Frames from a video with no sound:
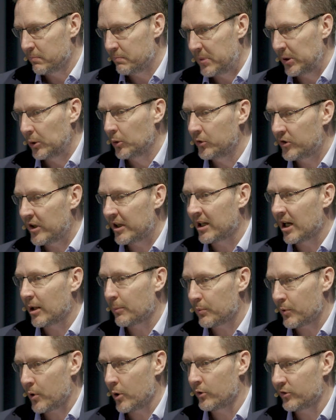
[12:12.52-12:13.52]
building a
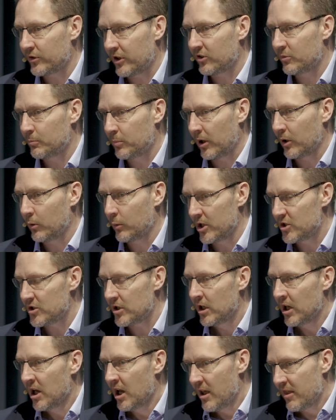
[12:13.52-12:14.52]
process by which
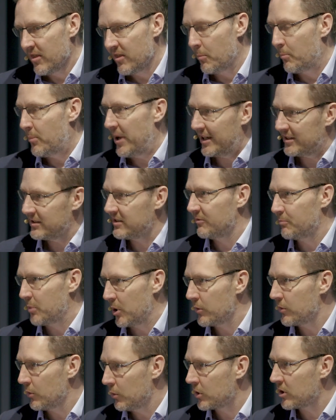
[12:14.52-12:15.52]
the best of
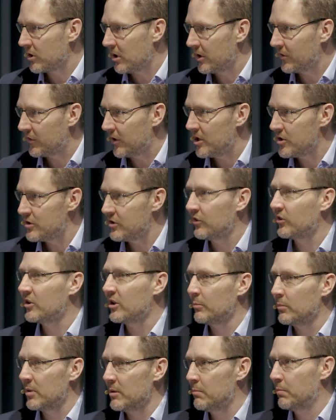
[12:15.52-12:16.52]
both organizations
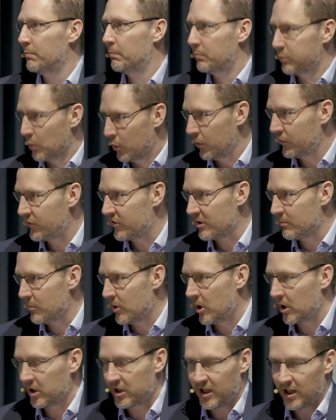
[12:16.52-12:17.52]
can be brought to the
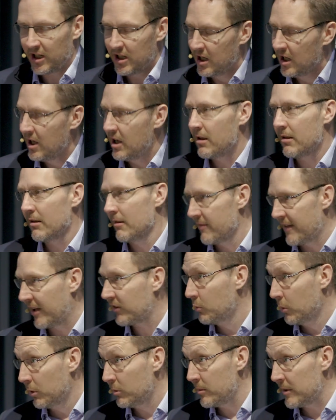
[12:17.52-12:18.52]
market.
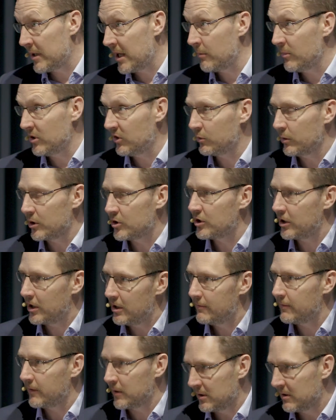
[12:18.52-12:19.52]
That's what we've been aiming to
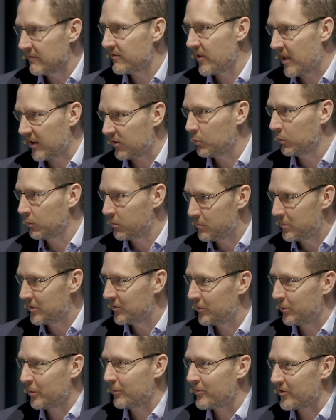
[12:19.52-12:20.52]
achieve, and that's what we've been
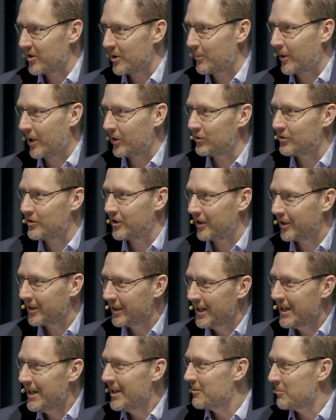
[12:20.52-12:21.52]
doing for the past year,
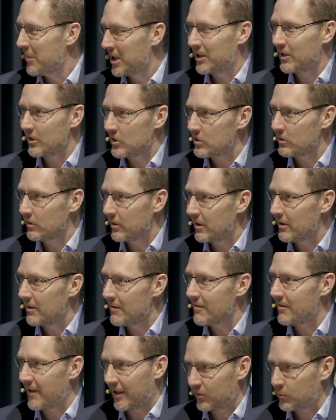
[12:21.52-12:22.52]
making sure that
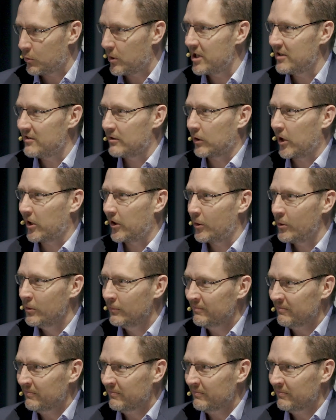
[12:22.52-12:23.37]
that's ready to go.